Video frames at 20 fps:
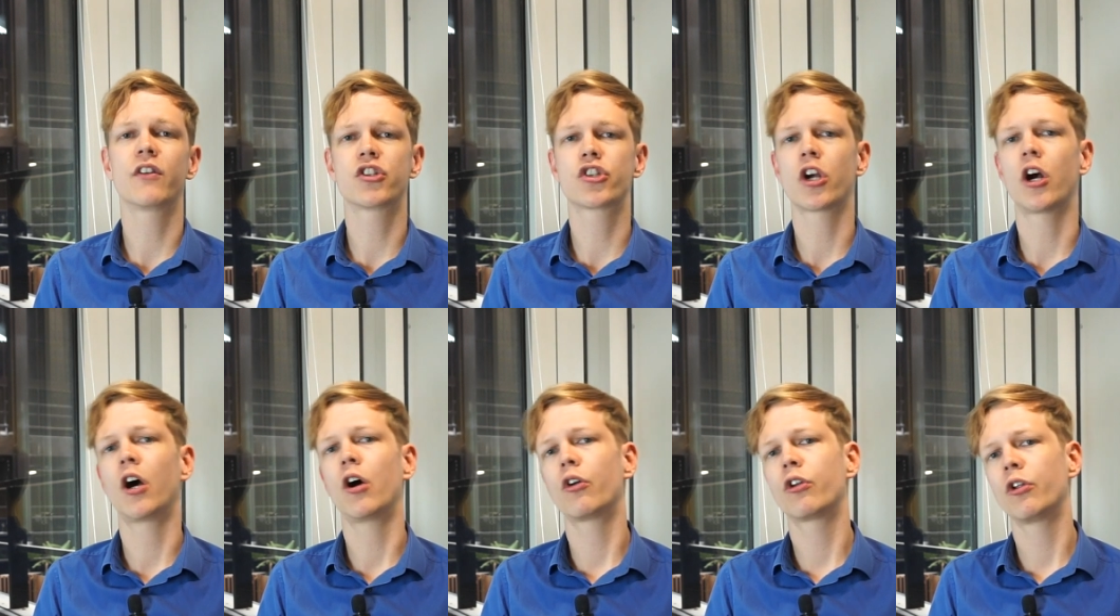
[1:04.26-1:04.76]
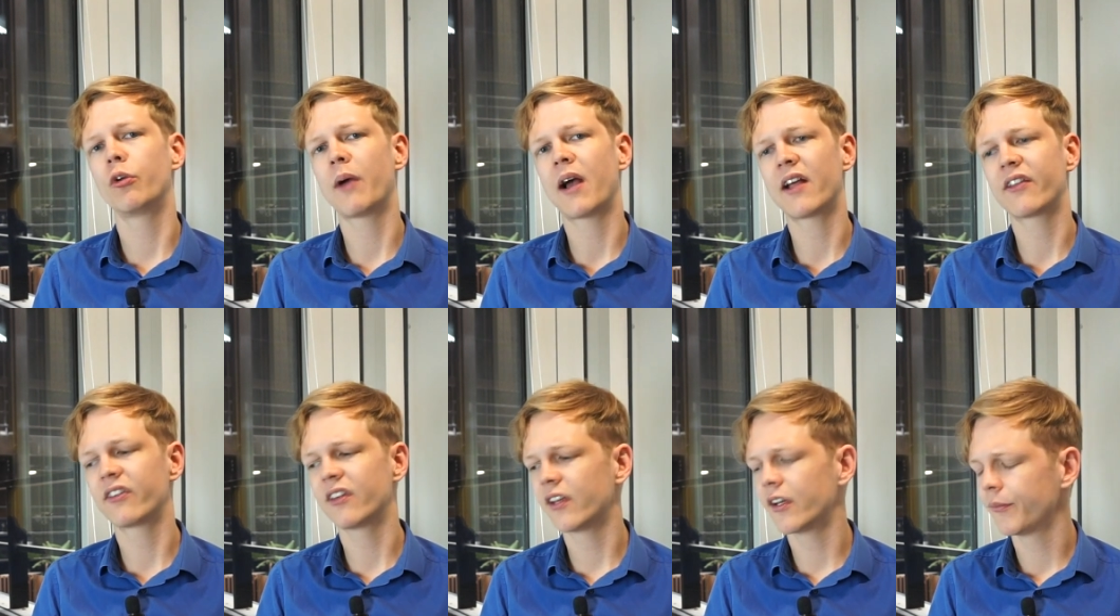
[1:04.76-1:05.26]
a child who
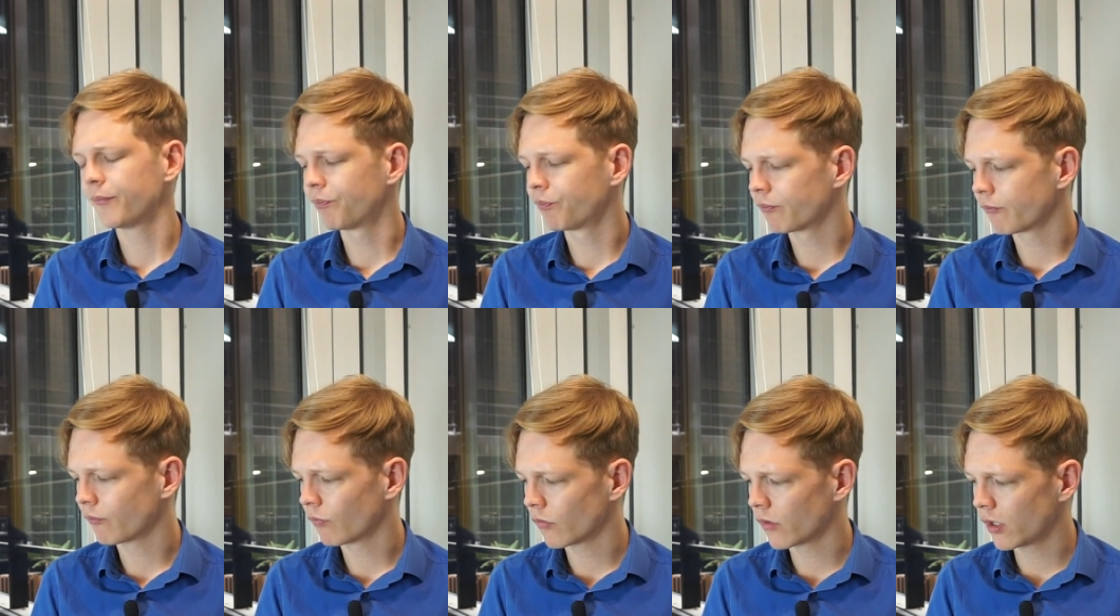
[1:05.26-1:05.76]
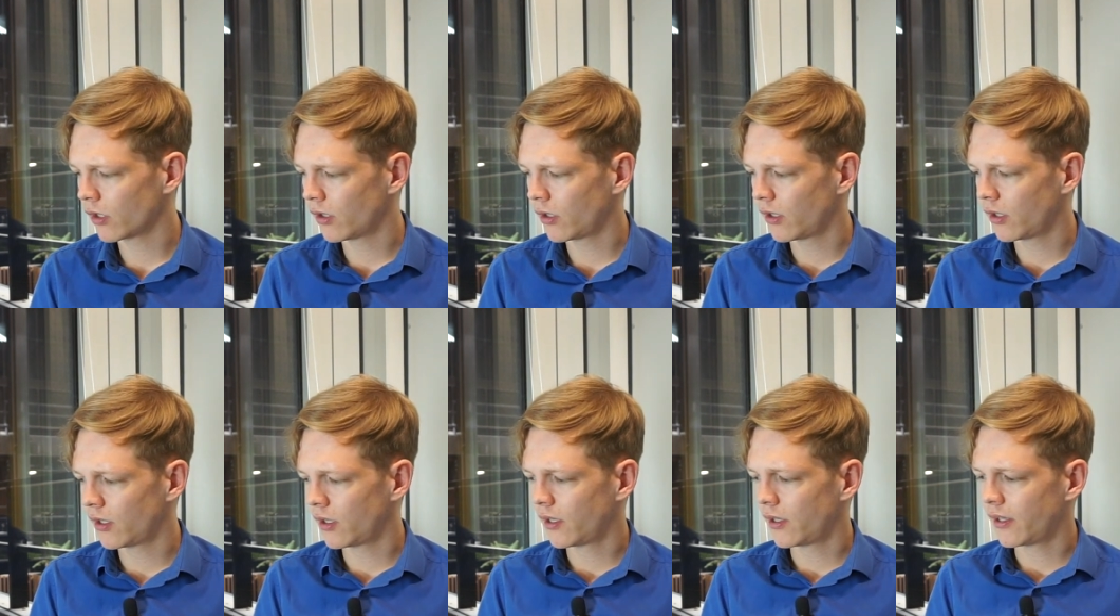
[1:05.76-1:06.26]
has it,
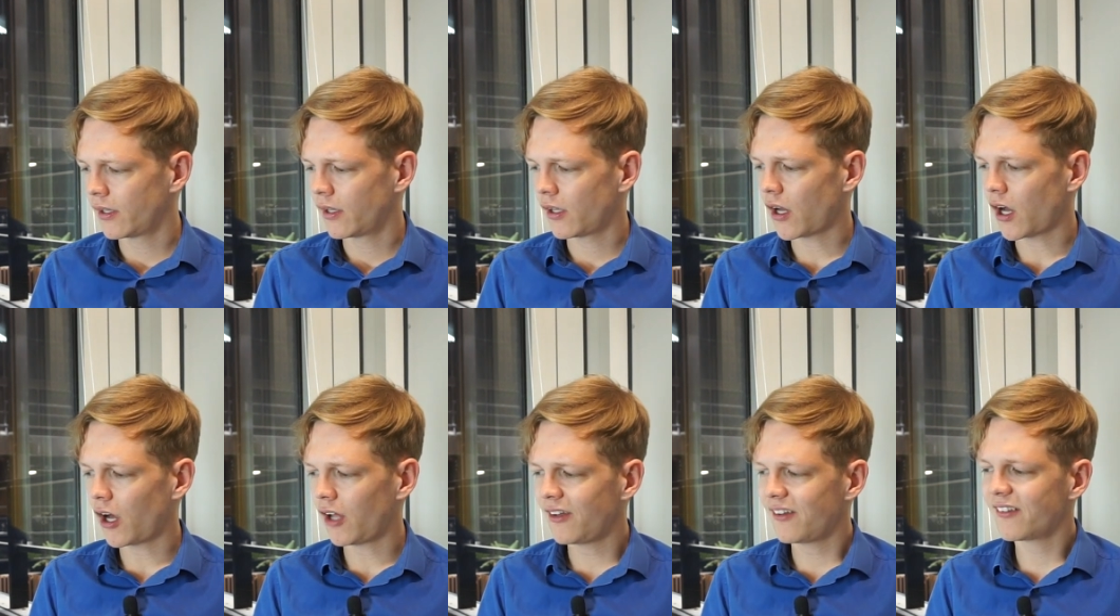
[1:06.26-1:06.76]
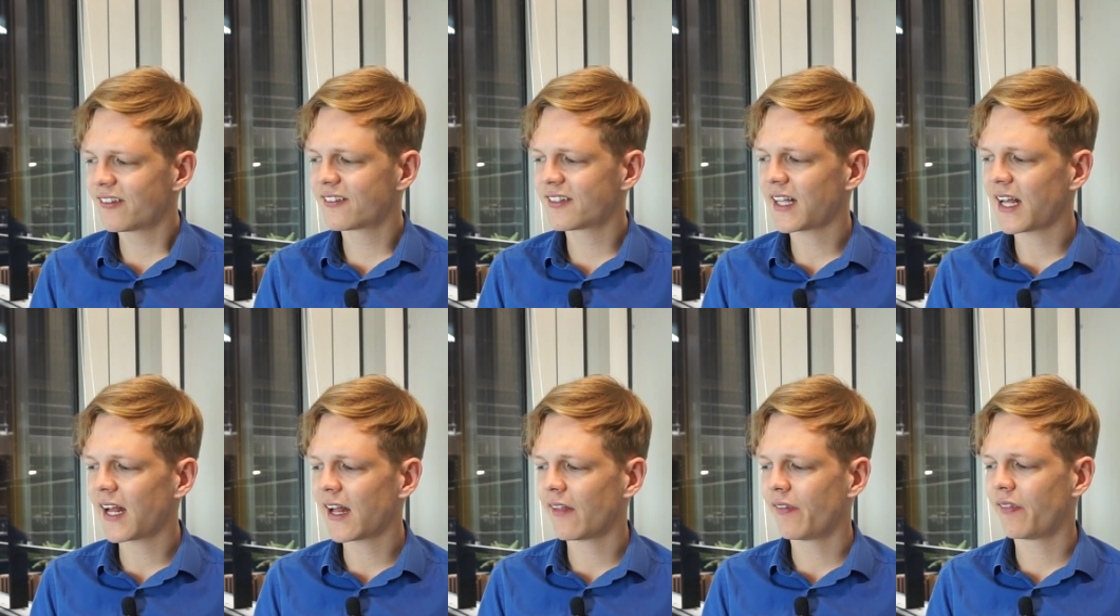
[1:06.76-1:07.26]

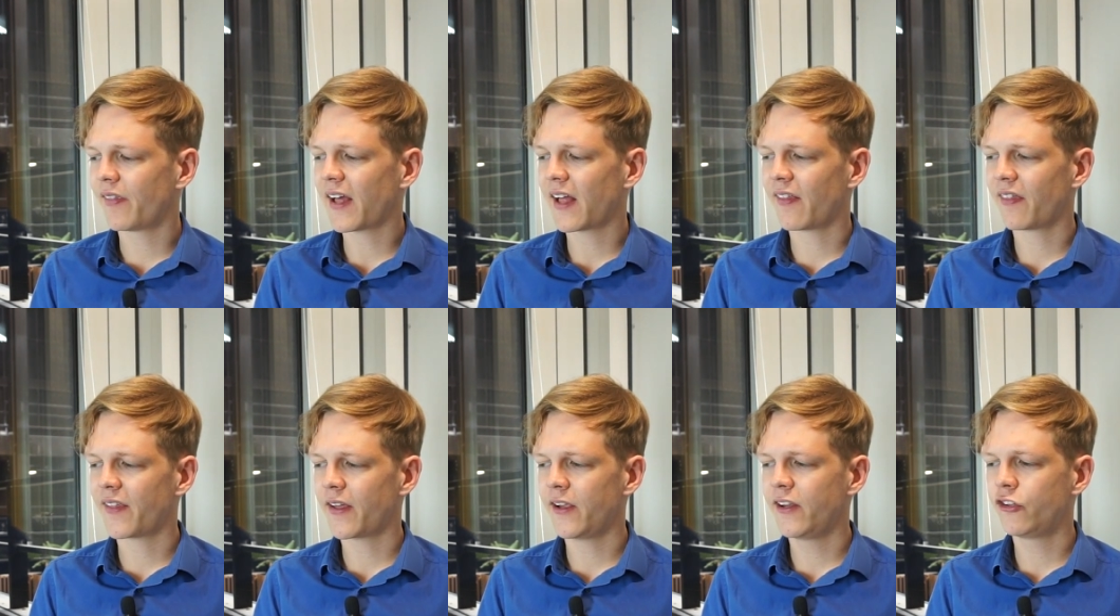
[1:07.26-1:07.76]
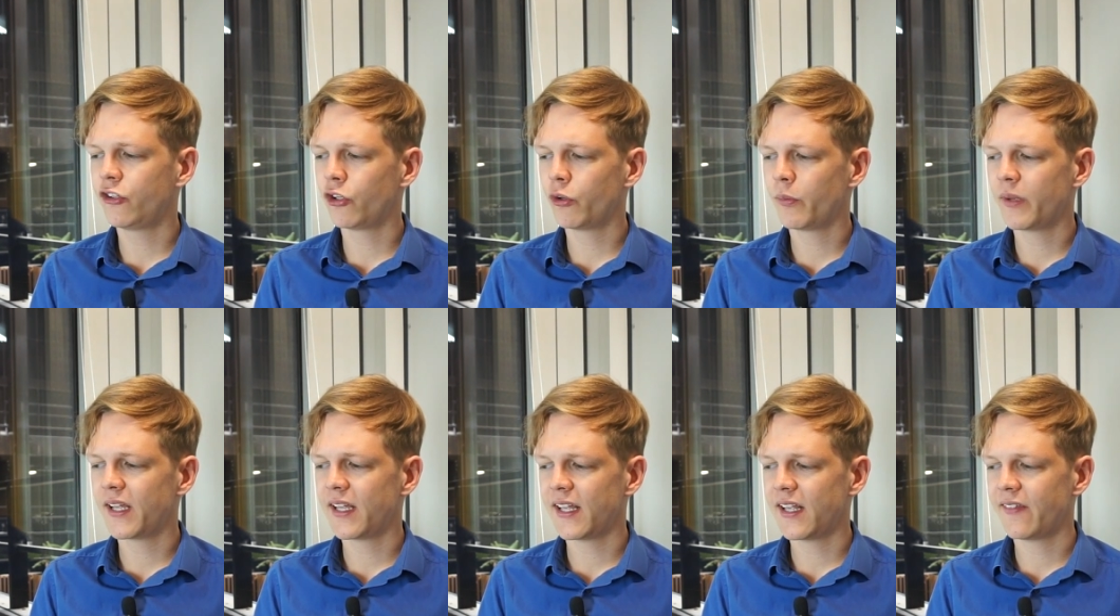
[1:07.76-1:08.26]
understand that they
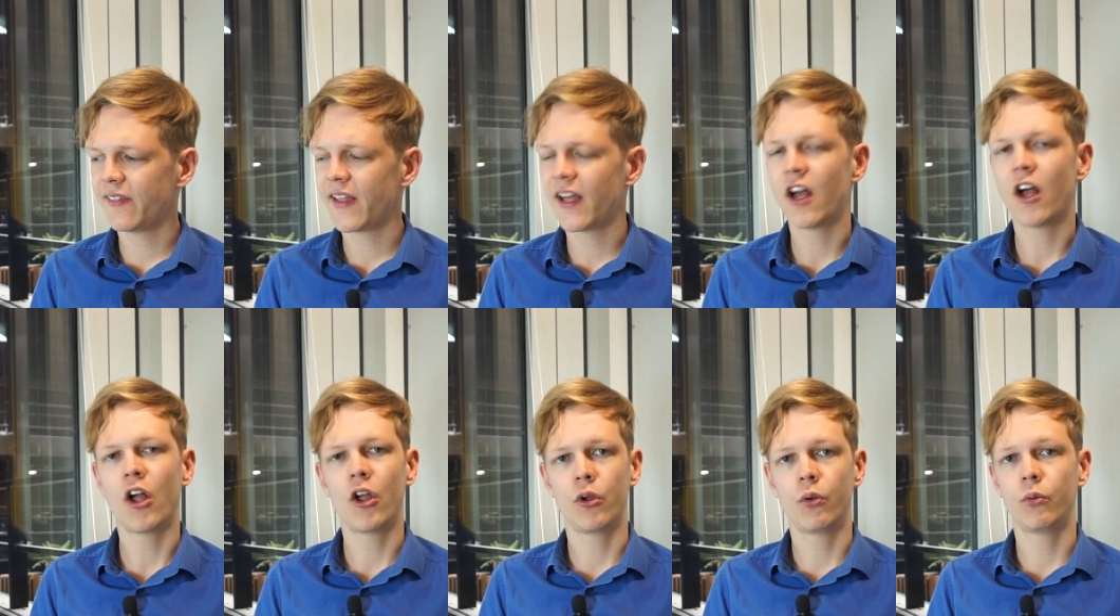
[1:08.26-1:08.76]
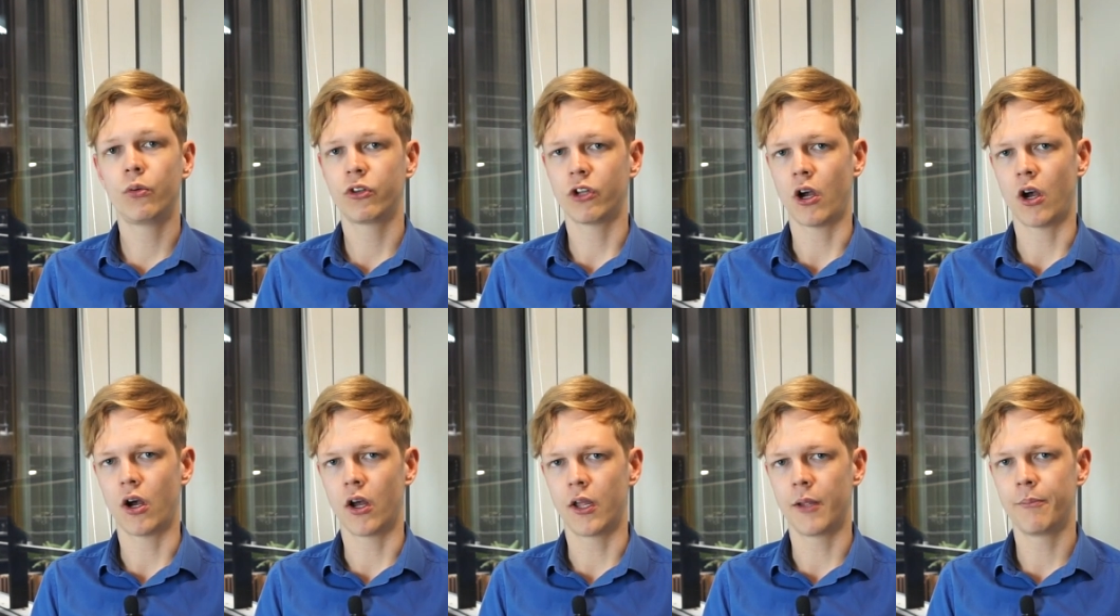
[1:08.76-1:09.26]
do it in their own
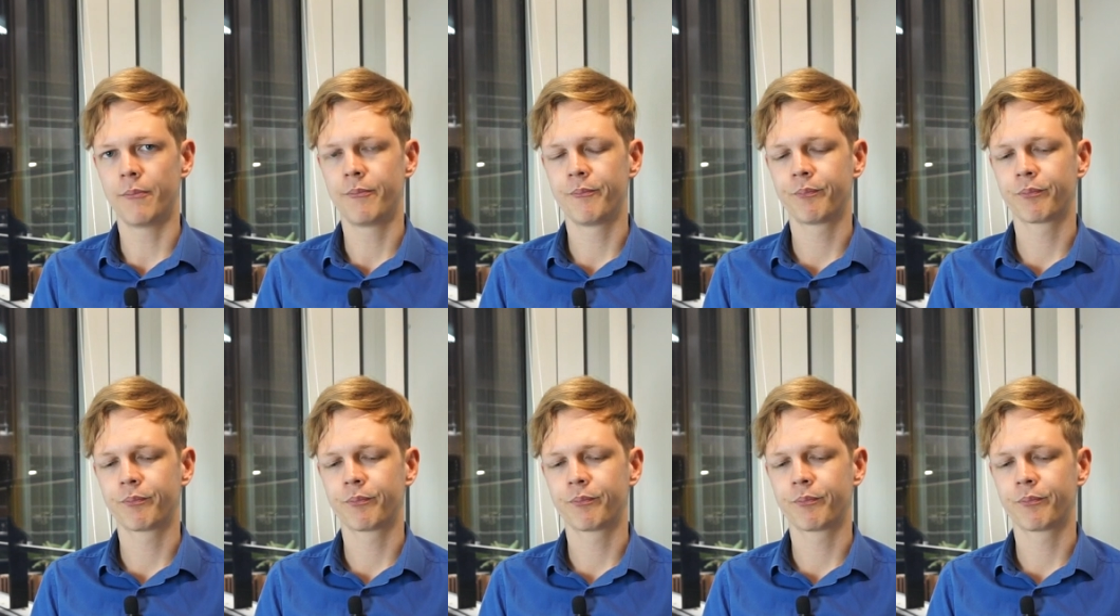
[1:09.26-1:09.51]
time.